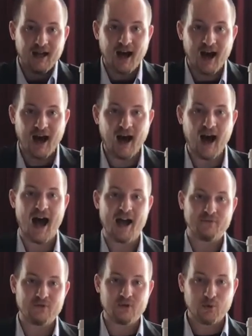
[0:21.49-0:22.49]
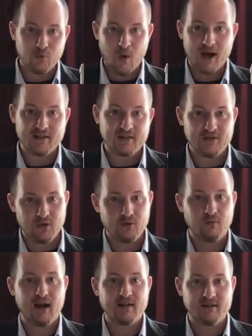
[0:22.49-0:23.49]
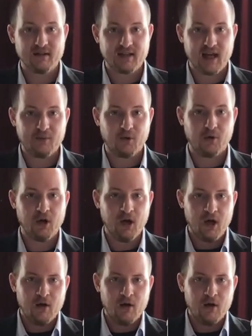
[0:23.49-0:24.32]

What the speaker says: I have 2 whites and 2 reds on the table,